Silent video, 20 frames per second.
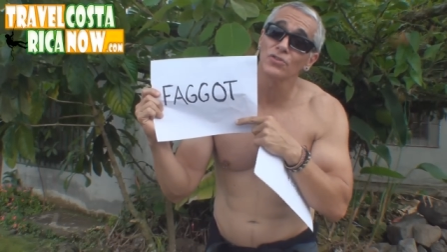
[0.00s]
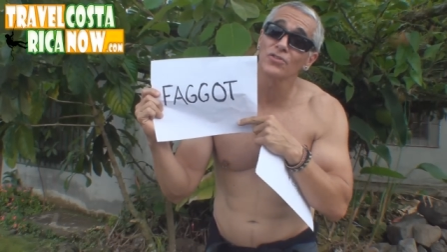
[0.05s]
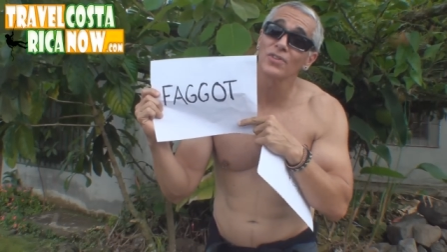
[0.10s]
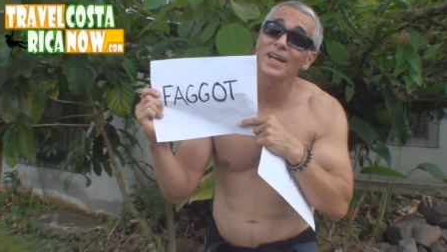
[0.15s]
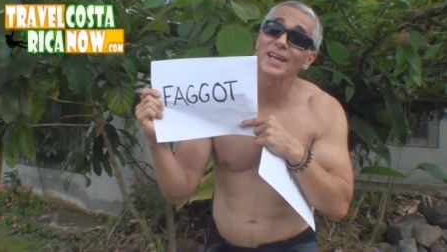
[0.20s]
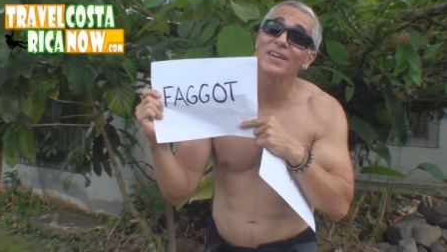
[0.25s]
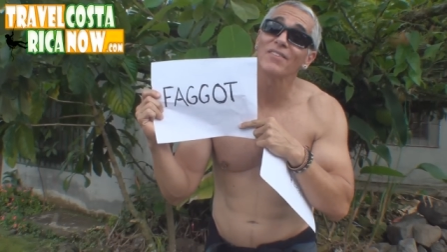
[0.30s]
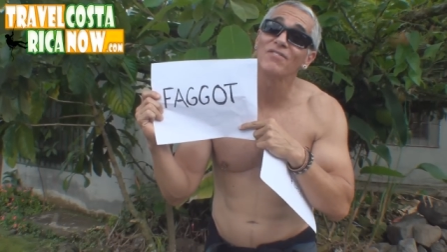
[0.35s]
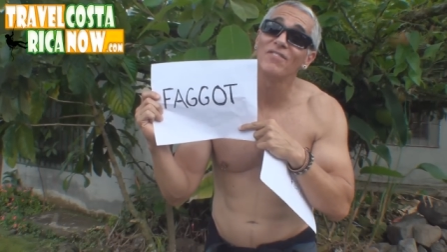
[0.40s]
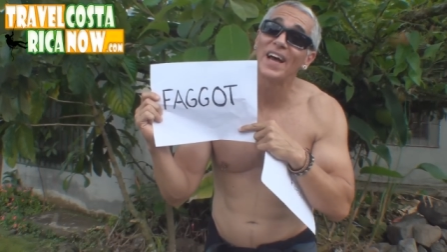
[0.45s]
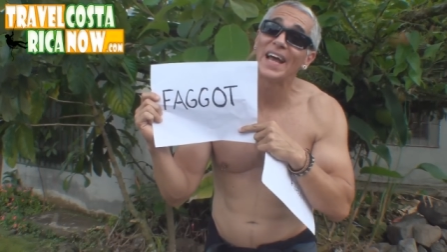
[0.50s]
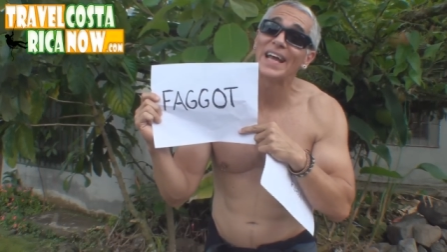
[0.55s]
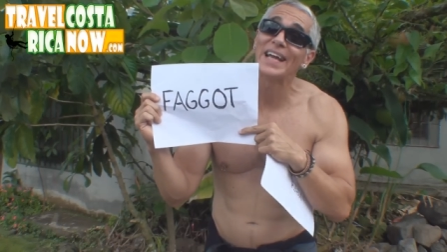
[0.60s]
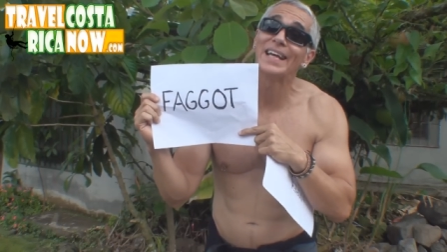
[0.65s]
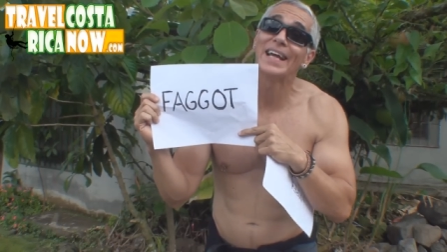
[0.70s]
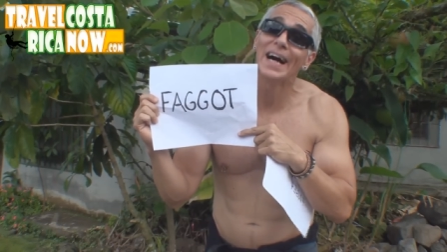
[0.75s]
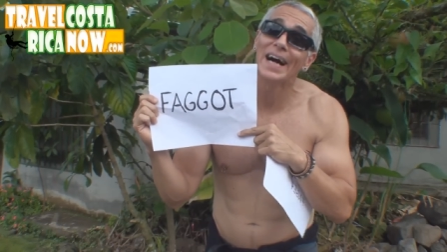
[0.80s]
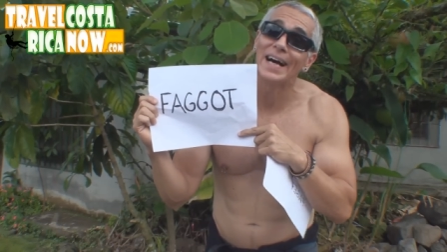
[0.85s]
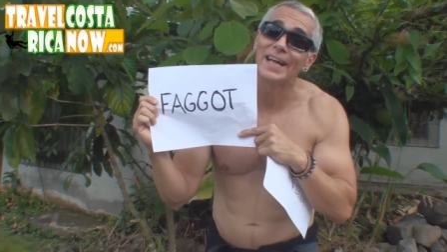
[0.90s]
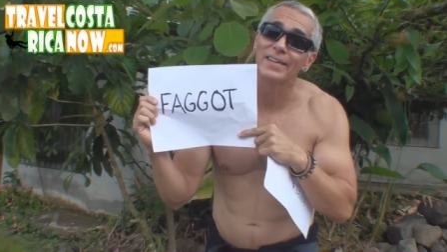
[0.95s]
looks like
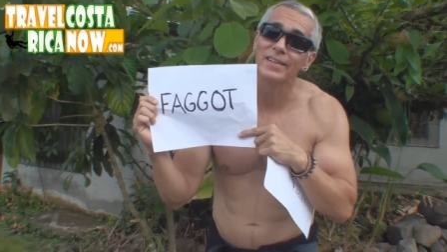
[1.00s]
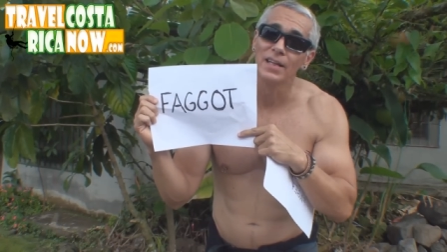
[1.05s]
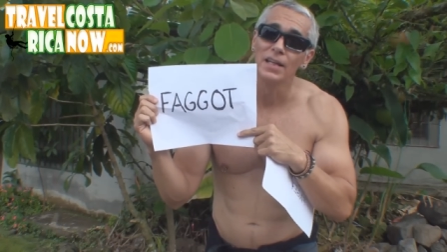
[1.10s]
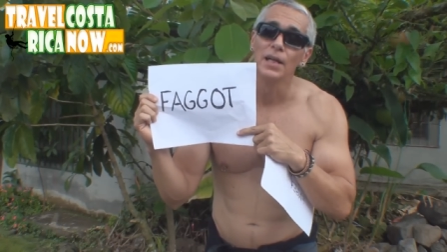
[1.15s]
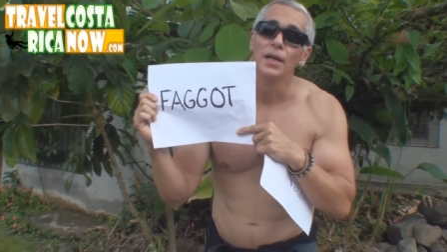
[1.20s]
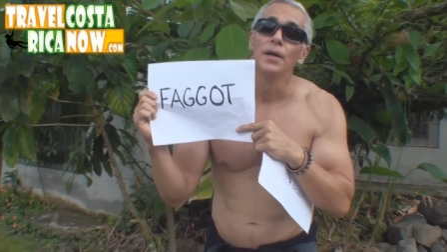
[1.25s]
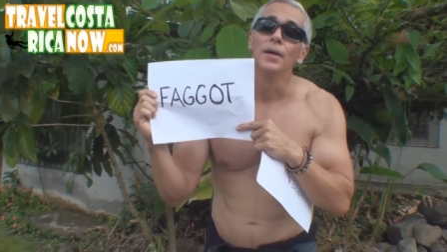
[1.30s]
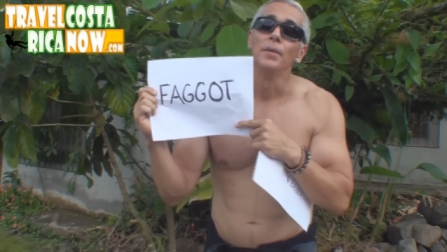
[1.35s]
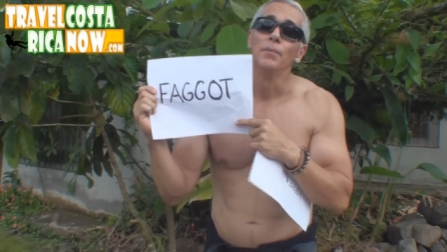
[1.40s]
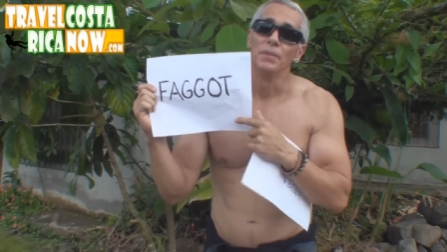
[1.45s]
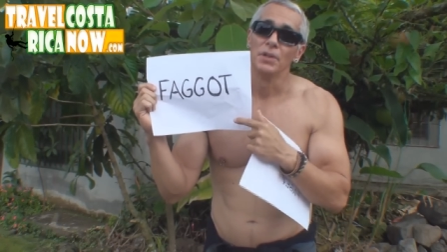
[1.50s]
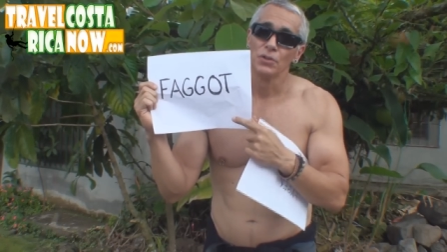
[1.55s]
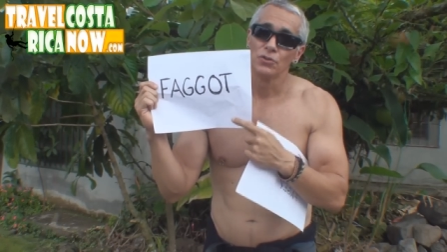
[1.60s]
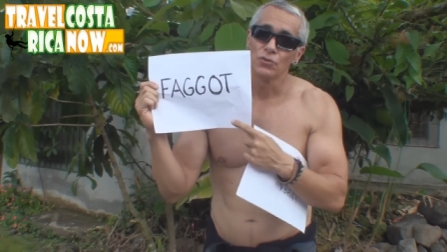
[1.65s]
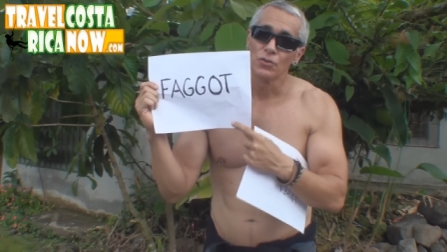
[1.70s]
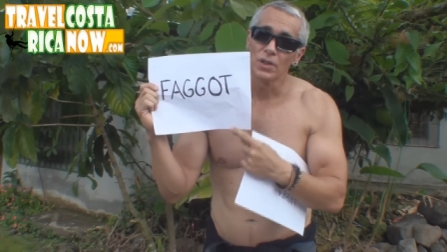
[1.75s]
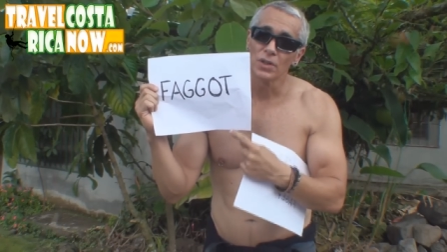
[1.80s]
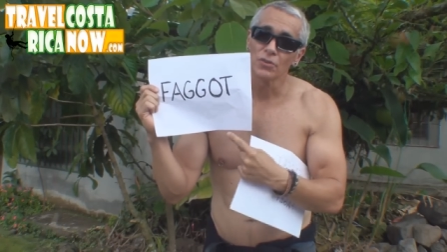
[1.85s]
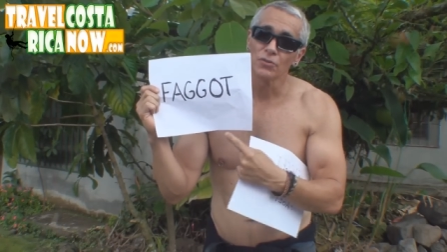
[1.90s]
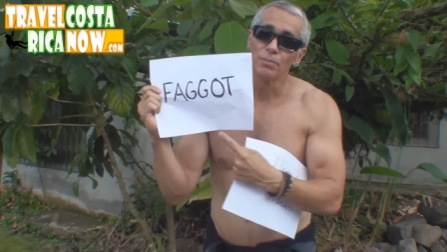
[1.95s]
faggot.
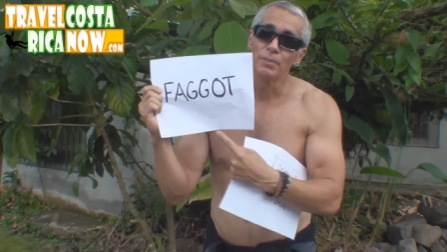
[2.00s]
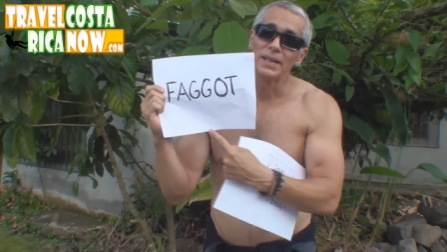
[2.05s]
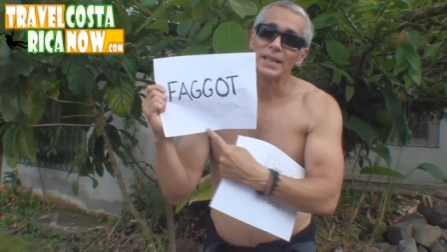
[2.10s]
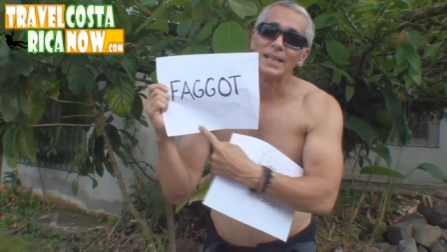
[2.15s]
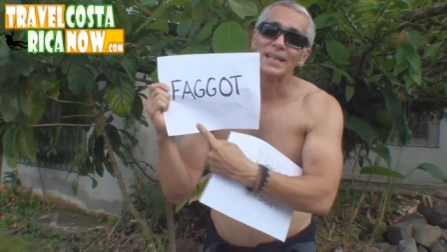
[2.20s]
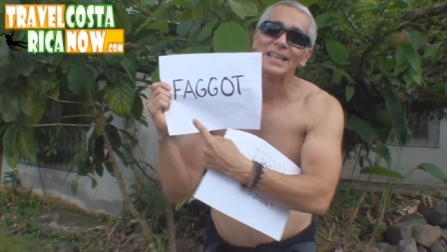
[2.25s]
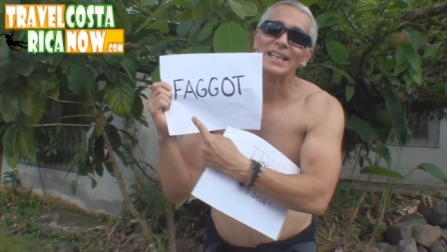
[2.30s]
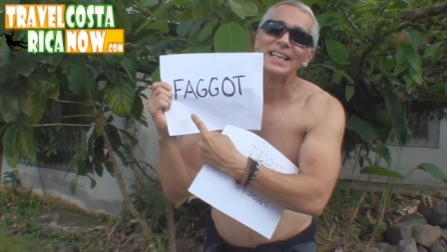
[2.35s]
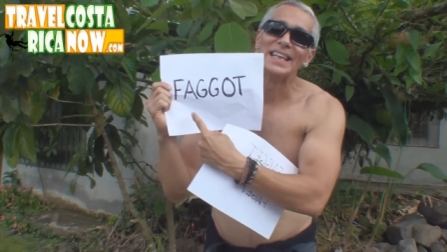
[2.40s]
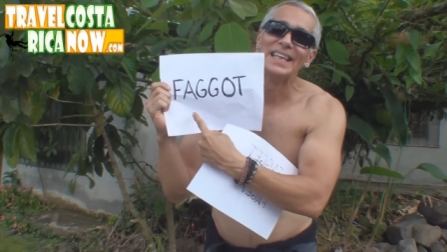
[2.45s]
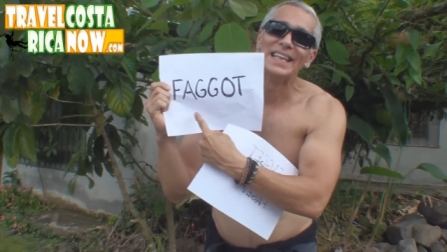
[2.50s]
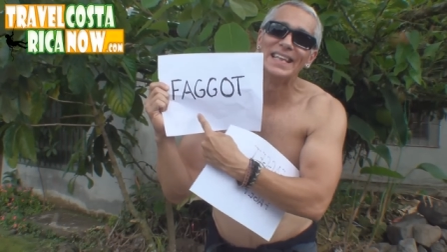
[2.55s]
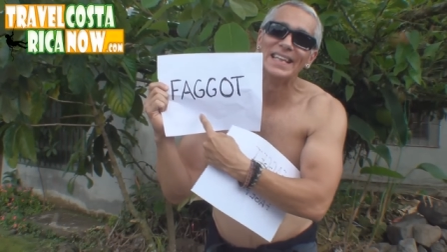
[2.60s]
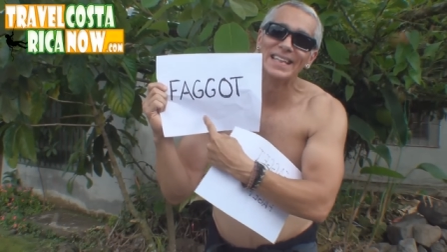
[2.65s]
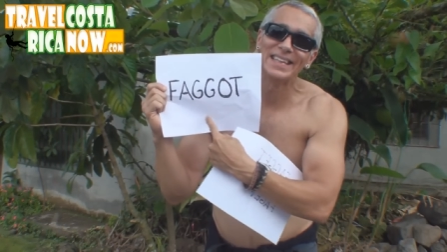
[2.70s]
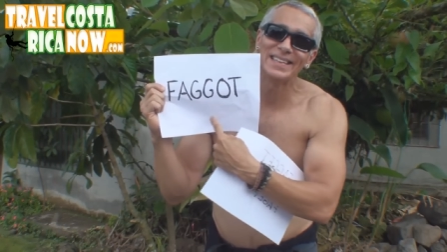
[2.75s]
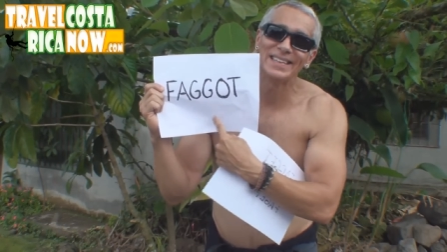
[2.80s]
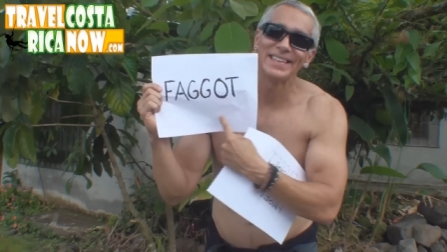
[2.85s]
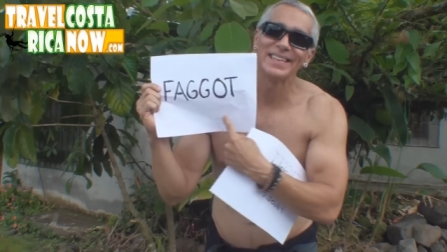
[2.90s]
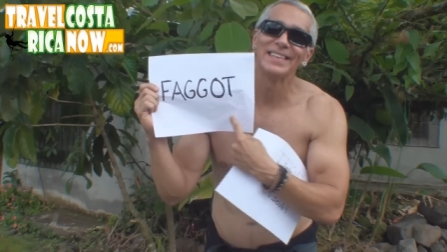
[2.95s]
Trust me,
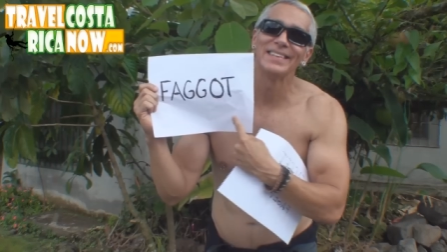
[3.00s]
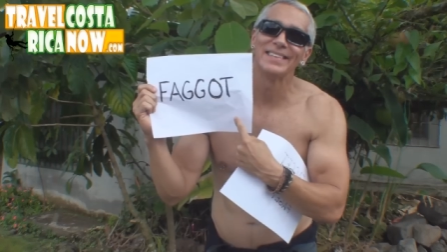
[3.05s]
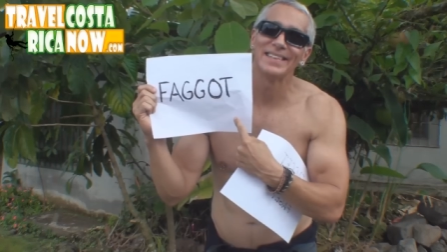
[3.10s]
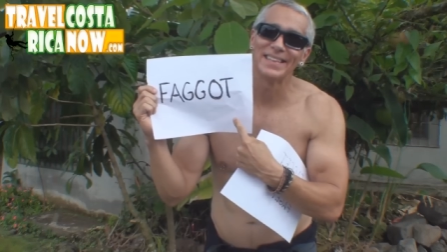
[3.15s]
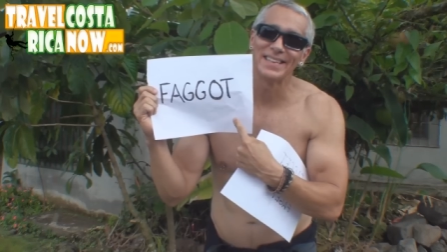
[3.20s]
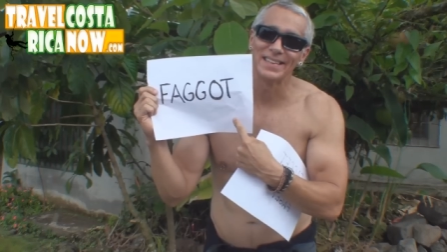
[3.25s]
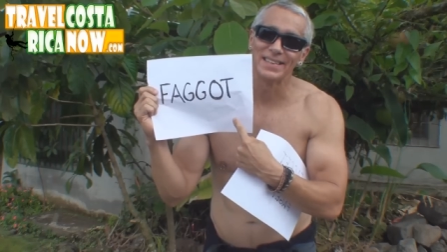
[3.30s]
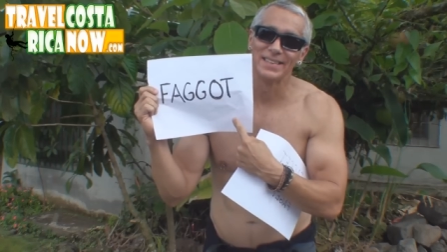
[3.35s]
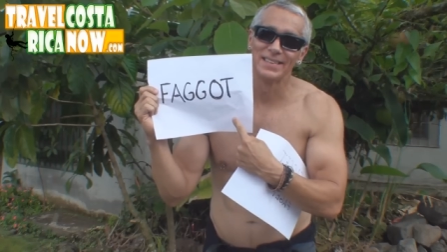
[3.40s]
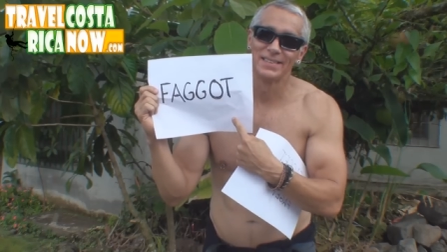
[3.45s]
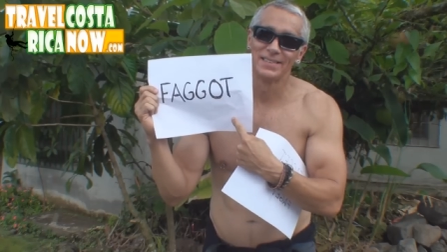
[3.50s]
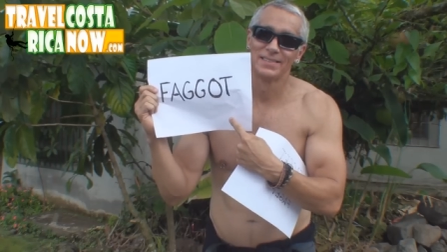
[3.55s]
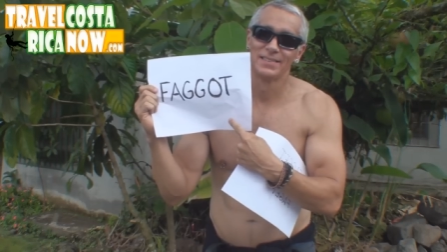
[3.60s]
this is it.